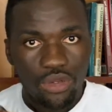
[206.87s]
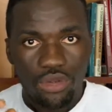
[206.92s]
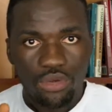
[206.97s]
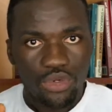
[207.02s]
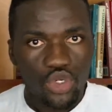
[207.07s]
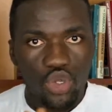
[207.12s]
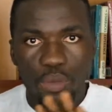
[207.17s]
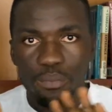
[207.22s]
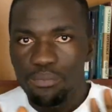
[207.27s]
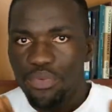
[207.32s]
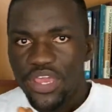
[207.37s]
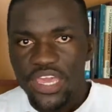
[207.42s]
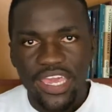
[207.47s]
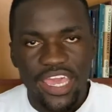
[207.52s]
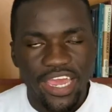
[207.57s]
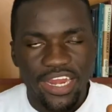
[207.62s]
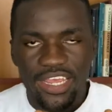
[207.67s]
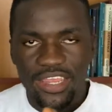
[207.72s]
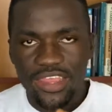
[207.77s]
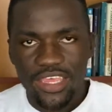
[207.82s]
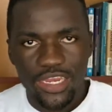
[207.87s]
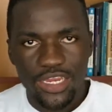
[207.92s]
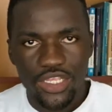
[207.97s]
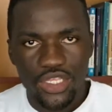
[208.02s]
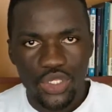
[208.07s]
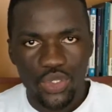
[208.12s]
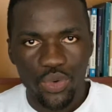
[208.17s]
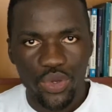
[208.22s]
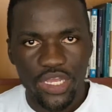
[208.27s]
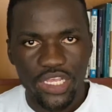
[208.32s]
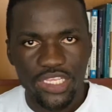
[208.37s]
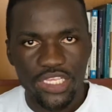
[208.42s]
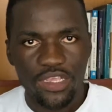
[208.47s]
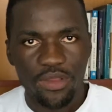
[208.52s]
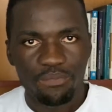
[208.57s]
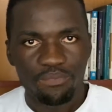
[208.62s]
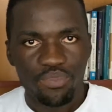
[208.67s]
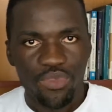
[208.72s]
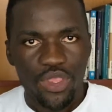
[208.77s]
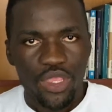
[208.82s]
Don't bring anything into it.
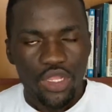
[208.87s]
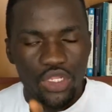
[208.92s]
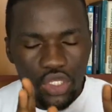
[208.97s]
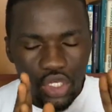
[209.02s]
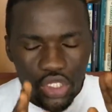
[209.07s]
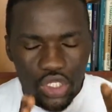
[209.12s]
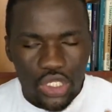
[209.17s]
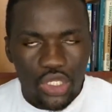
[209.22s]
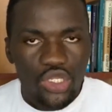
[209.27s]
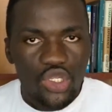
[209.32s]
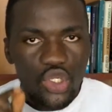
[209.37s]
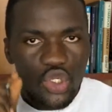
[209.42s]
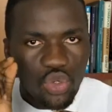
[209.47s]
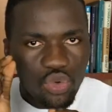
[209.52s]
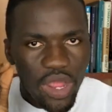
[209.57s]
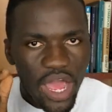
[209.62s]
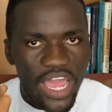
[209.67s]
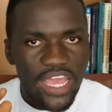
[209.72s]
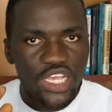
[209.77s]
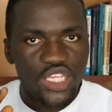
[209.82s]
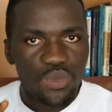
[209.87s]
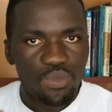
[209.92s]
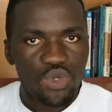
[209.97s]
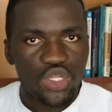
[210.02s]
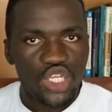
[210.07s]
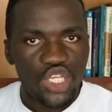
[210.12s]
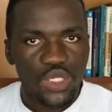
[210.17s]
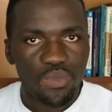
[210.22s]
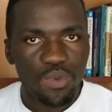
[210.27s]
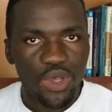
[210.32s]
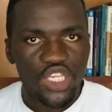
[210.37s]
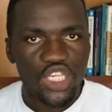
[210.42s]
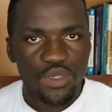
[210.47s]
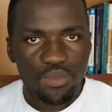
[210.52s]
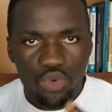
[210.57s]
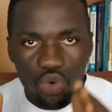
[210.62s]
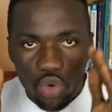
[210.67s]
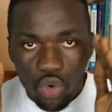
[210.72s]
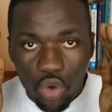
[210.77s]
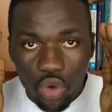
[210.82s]
Just try as much as
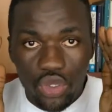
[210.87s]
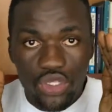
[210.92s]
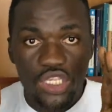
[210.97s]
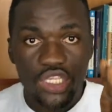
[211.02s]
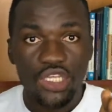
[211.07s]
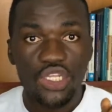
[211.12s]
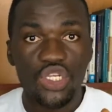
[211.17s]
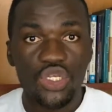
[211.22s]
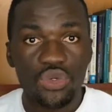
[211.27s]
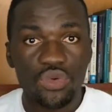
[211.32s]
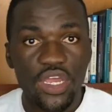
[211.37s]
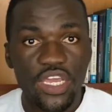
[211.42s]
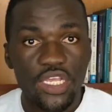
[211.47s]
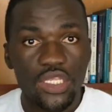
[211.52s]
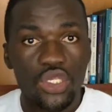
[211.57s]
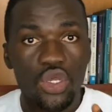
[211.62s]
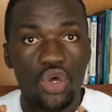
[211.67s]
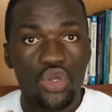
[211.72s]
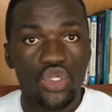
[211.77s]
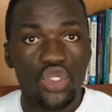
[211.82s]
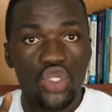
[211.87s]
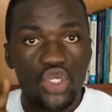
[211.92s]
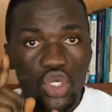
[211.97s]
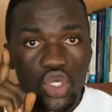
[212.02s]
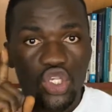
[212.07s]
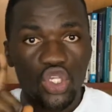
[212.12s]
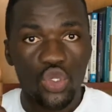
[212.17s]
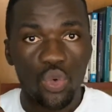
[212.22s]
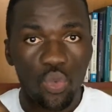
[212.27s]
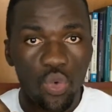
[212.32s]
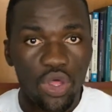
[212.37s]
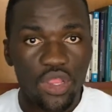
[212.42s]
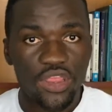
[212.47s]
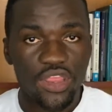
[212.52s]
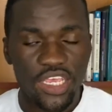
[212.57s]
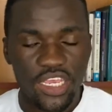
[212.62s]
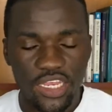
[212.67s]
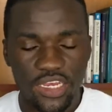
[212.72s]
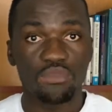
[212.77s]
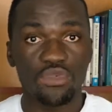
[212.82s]
possible. Concentrate on just one
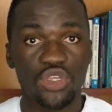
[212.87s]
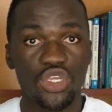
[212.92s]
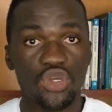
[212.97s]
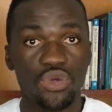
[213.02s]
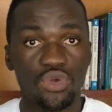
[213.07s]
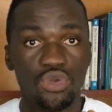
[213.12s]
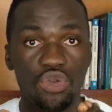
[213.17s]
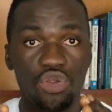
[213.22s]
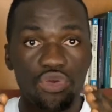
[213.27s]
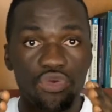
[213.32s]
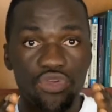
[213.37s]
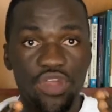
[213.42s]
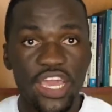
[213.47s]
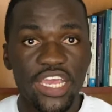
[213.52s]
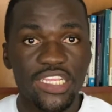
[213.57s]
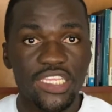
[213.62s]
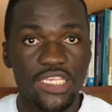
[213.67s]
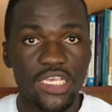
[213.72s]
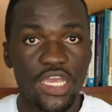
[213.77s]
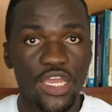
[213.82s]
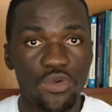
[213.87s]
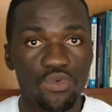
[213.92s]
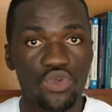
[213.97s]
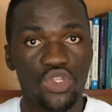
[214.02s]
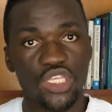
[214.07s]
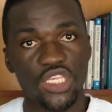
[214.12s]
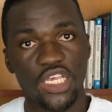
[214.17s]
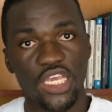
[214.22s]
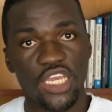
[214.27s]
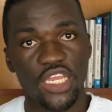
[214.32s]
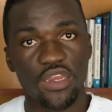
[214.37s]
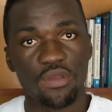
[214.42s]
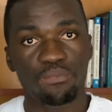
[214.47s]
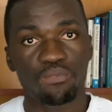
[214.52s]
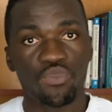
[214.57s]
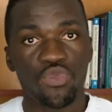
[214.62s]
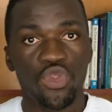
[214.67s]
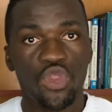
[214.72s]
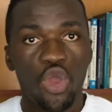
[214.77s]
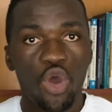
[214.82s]
thing. You could create a routine
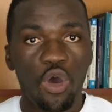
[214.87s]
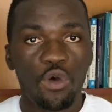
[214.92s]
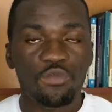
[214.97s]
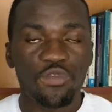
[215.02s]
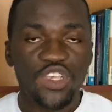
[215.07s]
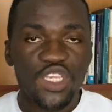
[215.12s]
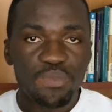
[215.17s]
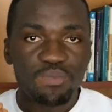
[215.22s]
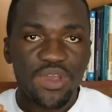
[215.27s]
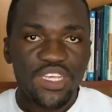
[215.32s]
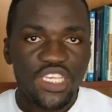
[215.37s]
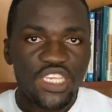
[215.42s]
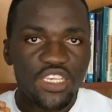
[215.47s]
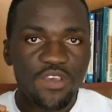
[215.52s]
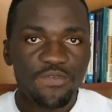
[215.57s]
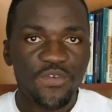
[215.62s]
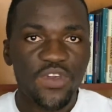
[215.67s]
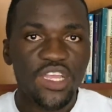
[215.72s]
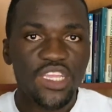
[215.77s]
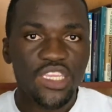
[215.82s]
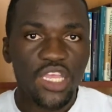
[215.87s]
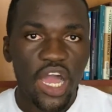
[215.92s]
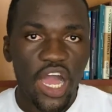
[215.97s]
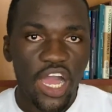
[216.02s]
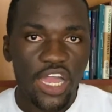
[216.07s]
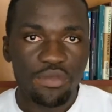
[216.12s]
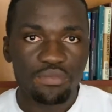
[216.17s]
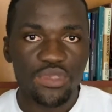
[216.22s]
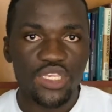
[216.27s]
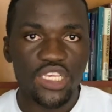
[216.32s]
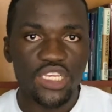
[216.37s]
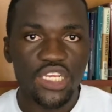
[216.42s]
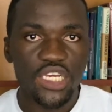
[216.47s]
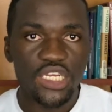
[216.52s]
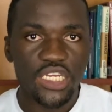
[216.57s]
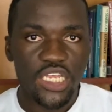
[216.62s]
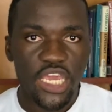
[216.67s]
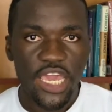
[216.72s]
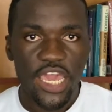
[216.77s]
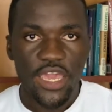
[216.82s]
of specific times in a
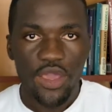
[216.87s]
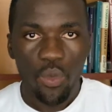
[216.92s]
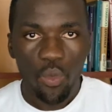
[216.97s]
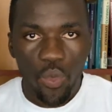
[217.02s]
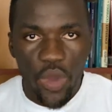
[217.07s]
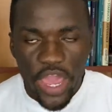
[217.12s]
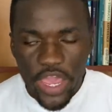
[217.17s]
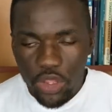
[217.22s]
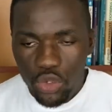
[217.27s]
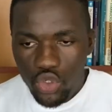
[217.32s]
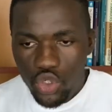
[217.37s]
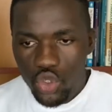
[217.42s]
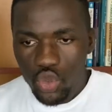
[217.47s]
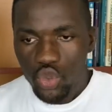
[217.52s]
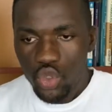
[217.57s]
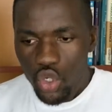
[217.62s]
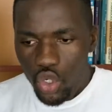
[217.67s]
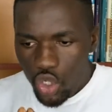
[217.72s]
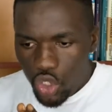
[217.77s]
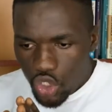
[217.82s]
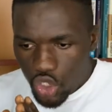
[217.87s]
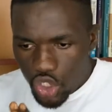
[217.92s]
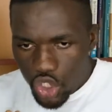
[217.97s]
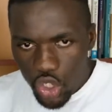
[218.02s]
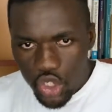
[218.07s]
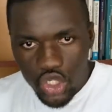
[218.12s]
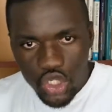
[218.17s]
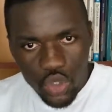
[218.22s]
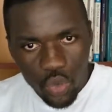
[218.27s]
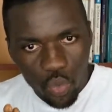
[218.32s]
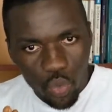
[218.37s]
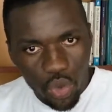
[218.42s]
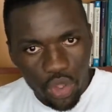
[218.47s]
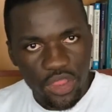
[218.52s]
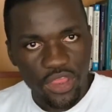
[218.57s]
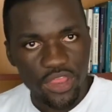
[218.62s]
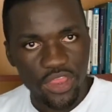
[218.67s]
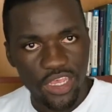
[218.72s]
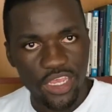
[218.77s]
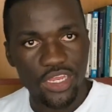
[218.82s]
day where you do just
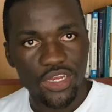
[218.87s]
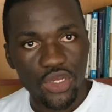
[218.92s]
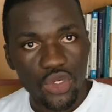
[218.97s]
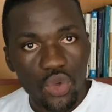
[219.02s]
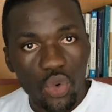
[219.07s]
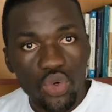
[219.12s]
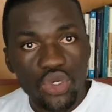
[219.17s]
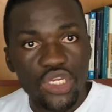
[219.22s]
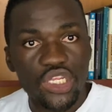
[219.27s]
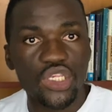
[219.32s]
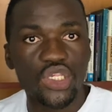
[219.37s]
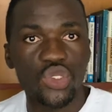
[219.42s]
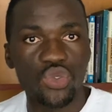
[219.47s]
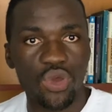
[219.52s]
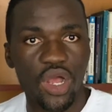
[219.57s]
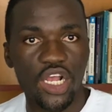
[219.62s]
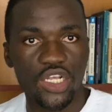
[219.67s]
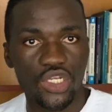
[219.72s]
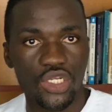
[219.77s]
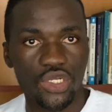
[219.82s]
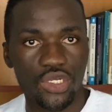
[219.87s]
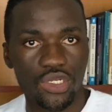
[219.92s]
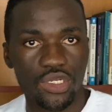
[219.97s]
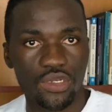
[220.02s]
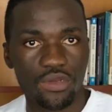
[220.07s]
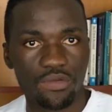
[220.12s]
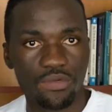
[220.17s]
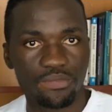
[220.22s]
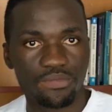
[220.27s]
one thing, no distraction.